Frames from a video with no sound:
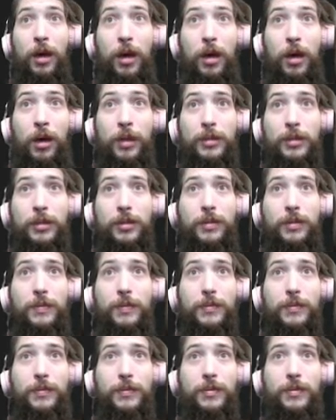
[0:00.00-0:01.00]
Hunt.
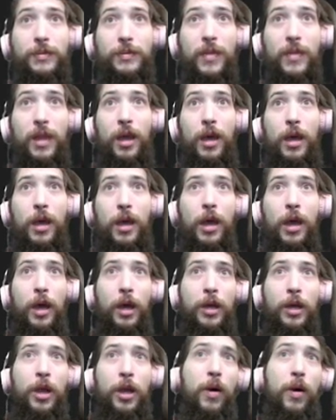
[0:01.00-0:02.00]

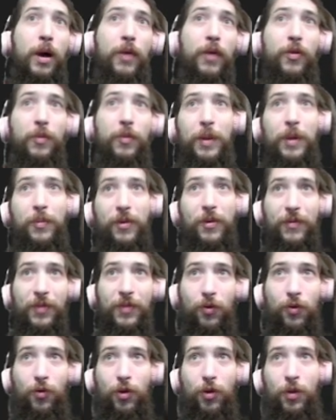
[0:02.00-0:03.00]
No other member of
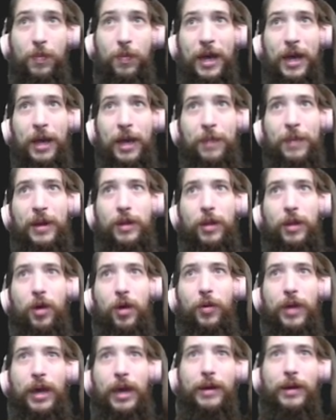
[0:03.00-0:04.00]
the group had been
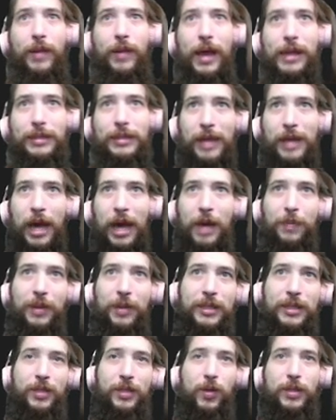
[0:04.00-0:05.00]
located last night,
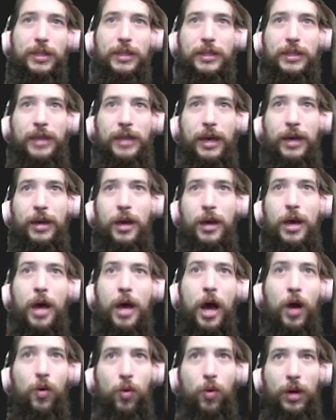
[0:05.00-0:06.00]
police sources said.
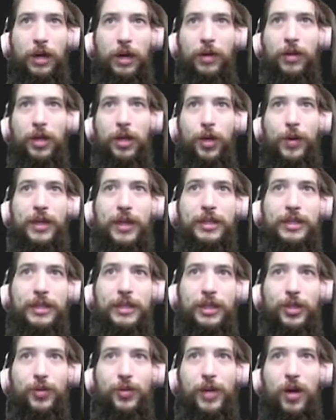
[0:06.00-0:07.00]
According to the U.S.
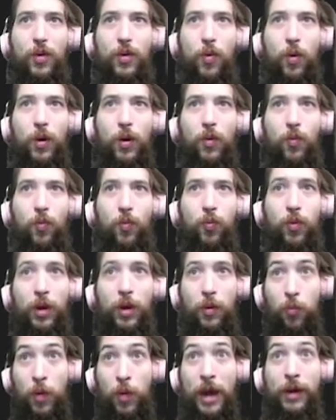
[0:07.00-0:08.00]
District Court
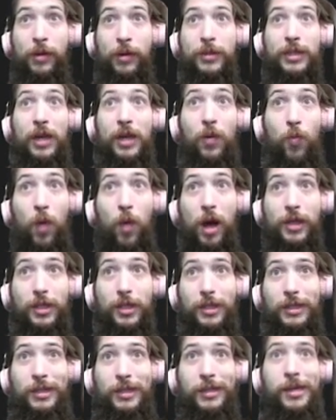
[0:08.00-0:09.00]
records in
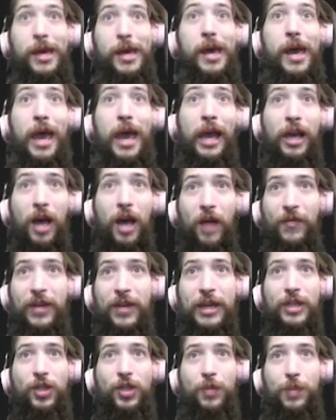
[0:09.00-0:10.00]
Washington, a
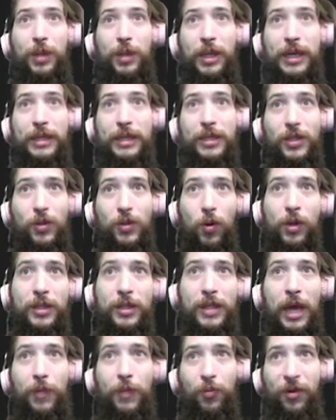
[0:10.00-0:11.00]
confidential police
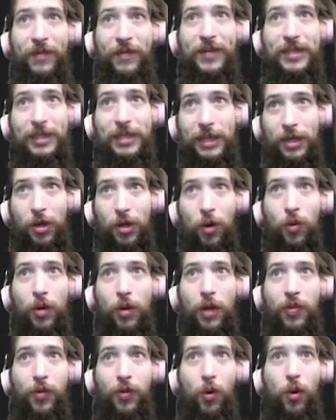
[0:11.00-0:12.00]
source had previously told
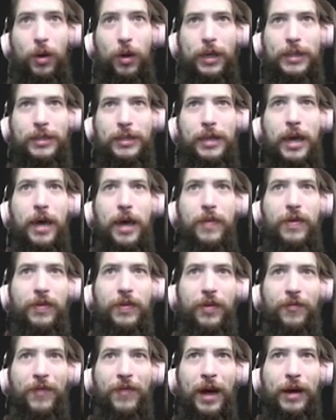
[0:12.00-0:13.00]
authorities that
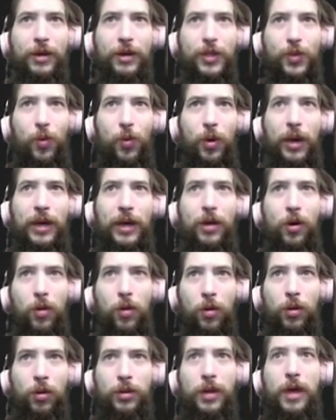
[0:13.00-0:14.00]
the Finders were a
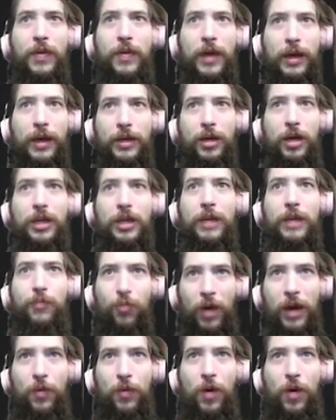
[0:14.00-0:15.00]
cult that conducted
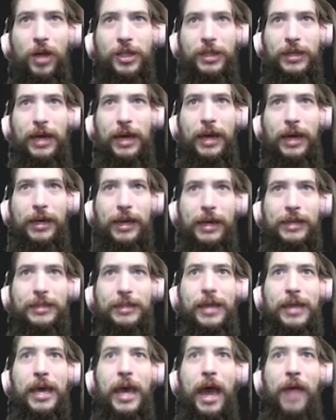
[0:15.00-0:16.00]
brainwashing
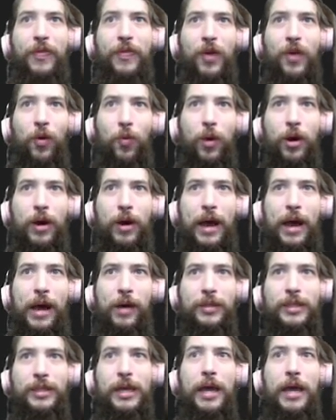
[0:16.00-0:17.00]
techniques at their
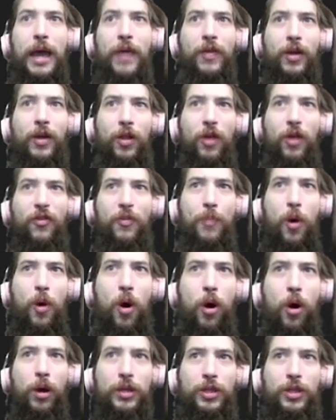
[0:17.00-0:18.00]
warehouse and the Glover
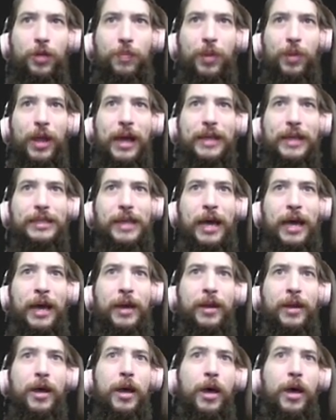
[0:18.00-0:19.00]
Park duplex
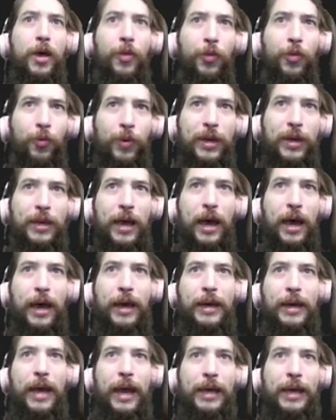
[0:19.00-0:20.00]
at
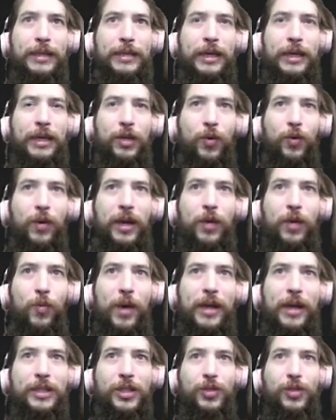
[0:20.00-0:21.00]
391820
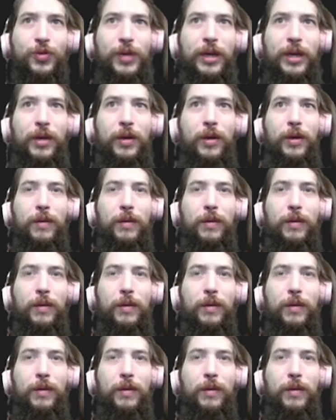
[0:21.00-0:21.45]
West Street.